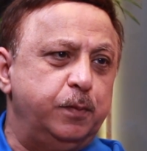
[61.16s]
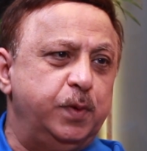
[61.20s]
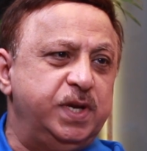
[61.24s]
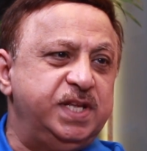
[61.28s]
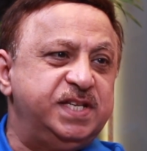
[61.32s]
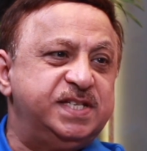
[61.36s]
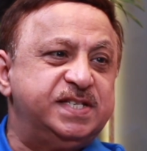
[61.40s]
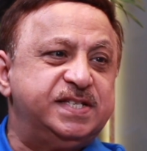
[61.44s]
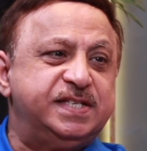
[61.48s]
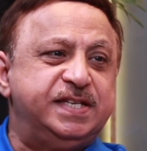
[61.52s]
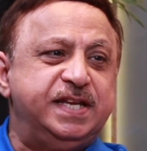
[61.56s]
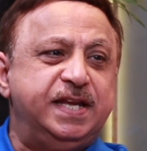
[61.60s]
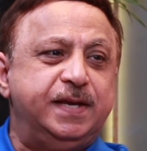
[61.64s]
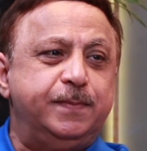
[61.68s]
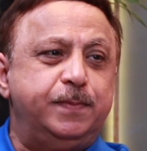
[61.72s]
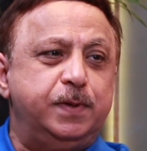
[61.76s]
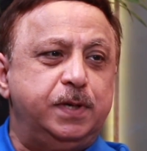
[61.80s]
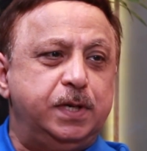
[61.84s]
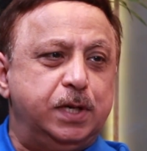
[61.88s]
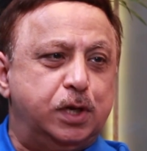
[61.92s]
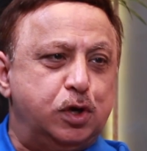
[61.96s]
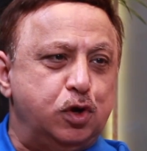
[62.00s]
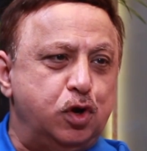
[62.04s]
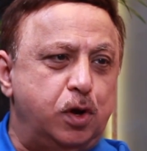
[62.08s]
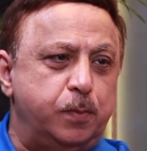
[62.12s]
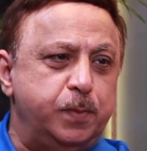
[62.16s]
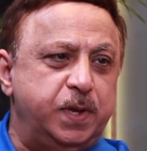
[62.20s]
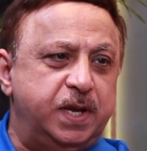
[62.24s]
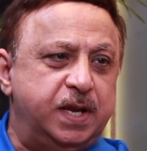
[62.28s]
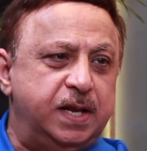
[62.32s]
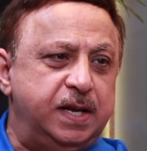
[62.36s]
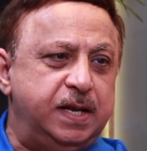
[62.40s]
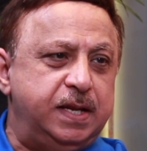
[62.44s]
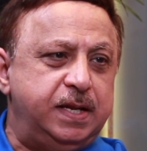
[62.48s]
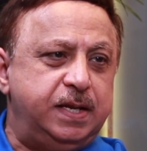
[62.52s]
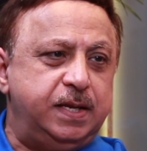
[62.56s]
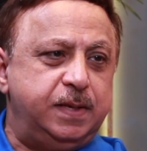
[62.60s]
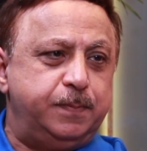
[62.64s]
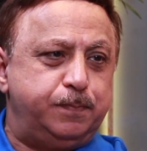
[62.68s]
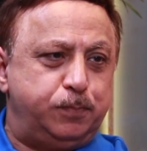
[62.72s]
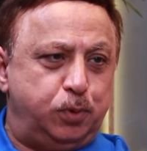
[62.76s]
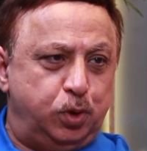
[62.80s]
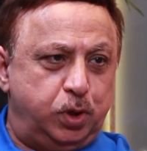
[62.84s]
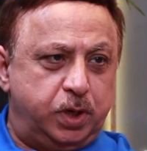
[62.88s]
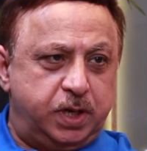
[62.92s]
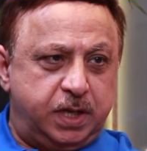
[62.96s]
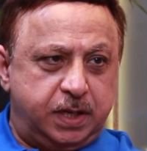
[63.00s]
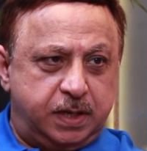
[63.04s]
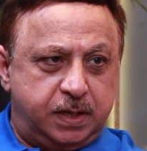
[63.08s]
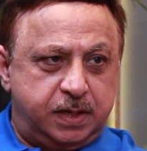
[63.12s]
very stable, economically,
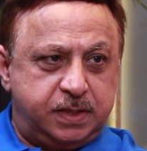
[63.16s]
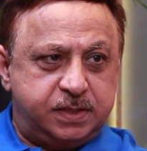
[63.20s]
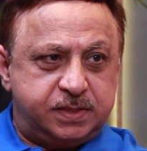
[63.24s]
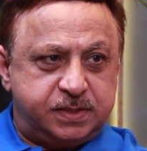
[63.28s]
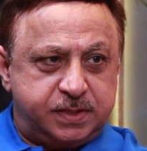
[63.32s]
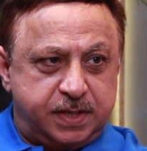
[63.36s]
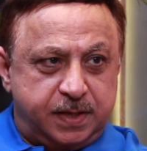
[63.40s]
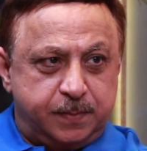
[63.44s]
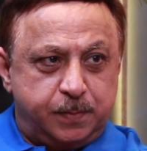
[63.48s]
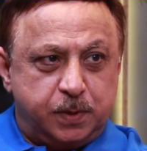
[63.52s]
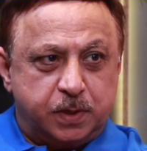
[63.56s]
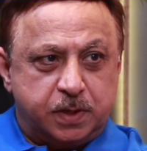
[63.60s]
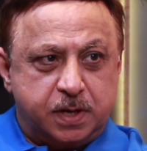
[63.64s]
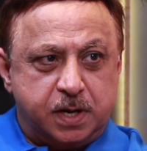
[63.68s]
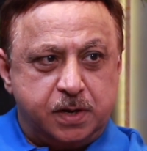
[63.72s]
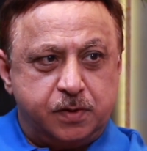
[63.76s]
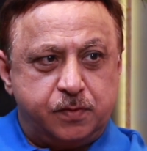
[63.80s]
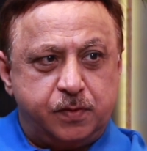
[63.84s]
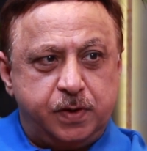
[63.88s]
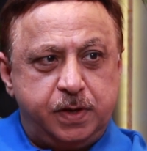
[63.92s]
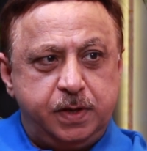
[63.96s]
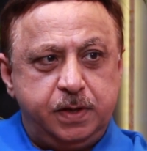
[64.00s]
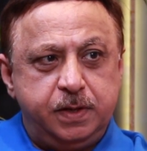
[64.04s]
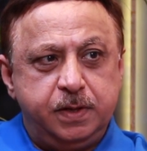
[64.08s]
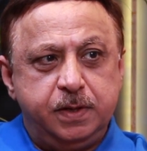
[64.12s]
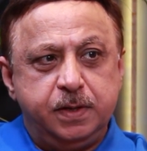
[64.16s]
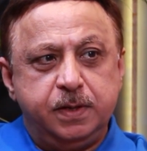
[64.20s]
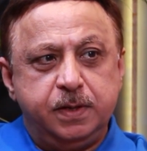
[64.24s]
politically stable country.